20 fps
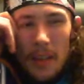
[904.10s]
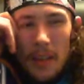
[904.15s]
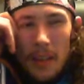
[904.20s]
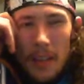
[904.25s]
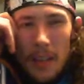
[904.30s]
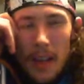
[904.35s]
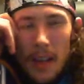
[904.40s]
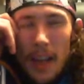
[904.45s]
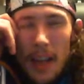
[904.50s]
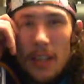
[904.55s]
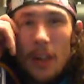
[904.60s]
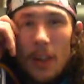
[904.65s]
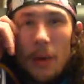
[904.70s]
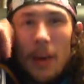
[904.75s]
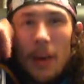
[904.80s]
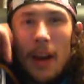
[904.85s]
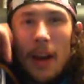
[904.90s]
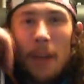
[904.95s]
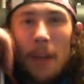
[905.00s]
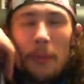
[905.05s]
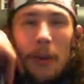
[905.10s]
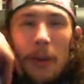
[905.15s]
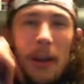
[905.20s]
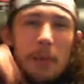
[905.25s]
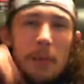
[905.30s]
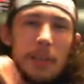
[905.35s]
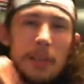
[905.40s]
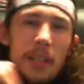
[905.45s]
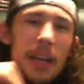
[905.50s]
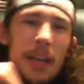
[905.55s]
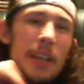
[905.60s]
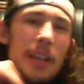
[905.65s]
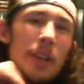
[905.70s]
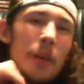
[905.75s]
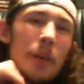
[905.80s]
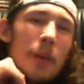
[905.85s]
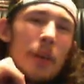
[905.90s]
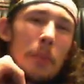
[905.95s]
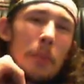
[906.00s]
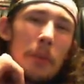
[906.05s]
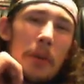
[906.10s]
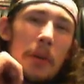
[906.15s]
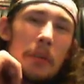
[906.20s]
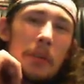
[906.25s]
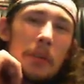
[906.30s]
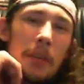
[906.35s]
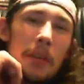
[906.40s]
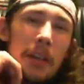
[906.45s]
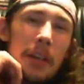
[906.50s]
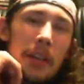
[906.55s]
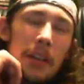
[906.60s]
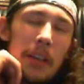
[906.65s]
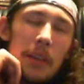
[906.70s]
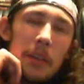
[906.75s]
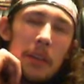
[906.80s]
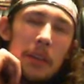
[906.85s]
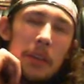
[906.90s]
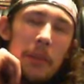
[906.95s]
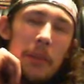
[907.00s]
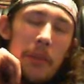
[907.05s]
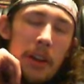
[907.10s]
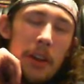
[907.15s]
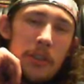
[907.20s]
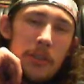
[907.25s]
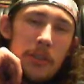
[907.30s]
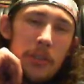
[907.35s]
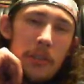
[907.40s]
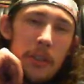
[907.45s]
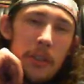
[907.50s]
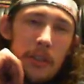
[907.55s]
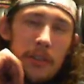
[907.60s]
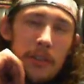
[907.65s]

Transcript: Said, I know I'm rambling, and no, I'm not drunk.